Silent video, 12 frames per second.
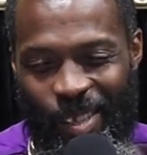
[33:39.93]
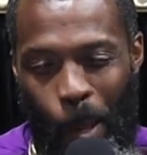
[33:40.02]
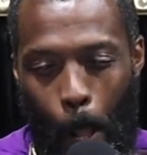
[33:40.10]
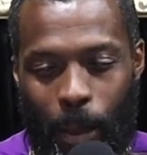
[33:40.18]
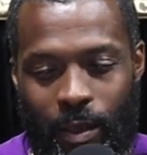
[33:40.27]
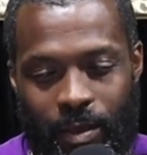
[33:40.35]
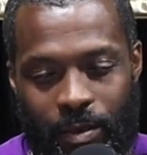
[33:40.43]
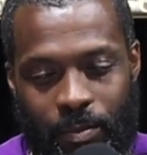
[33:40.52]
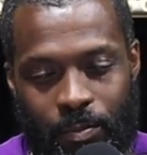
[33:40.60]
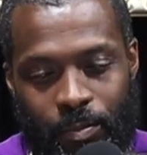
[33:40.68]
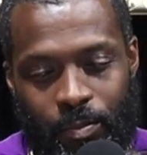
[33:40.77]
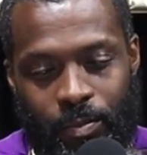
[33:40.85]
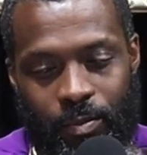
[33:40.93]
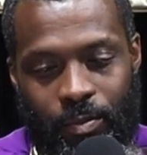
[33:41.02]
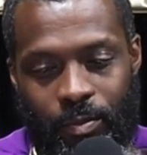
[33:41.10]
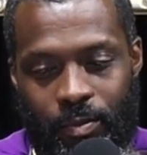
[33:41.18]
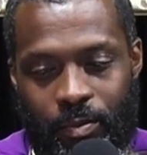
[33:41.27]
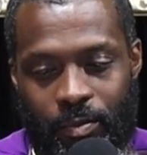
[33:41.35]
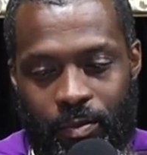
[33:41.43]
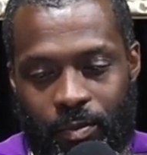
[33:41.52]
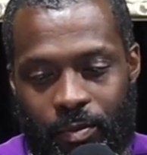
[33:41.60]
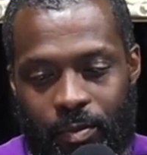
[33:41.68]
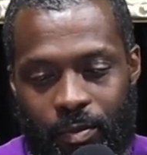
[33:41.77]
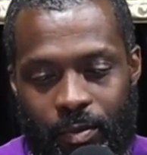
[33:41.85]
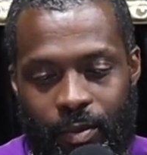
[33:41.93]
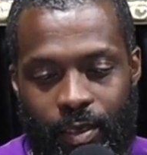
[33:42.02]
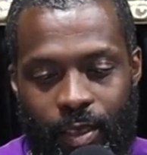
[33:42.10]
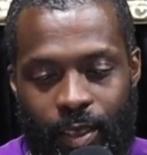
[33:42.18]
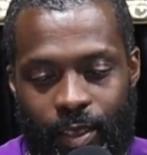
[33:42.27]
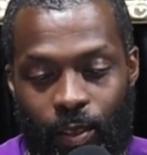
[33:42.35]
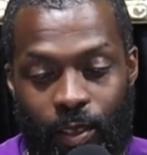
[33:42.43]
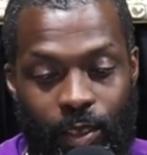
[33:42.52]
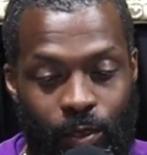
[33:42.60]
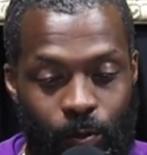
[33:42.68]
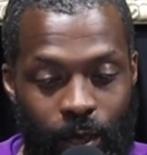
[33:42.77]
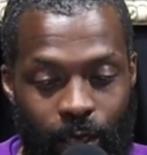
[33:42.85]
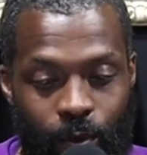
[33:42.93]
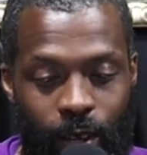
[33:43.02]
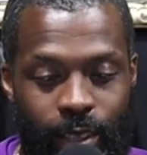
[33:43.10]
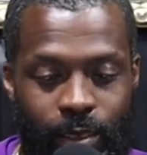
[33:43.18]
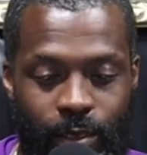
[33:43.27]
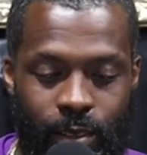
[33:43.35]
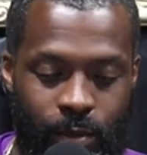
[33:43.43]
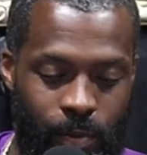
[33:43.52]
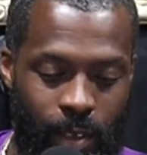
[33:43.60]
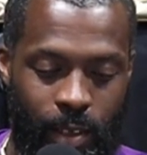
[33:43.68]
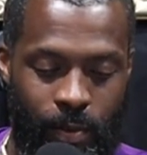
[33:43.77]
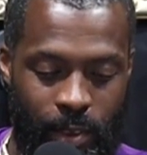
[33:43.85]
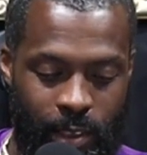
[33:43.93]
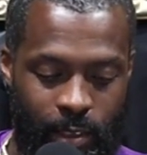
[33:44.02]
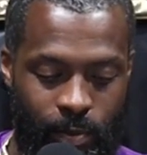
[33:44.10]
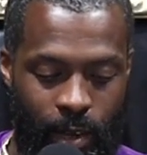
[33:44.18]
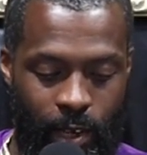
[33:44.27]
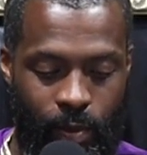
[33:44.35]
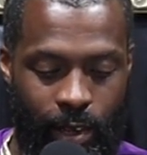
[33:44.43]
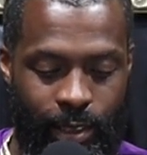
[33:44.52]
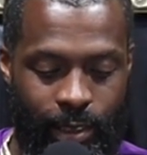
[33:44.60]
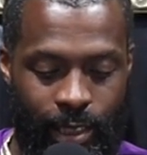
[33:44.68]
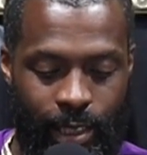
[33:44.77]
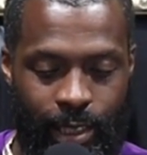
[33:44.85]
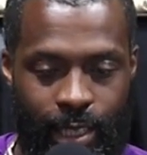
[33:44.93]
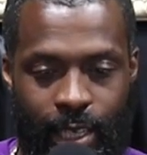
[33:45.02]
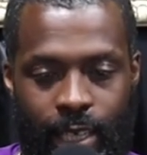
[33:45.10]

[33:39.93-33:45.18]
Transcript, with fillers: which is the great commandment in the law? So this is one of the reasons why Christ said that.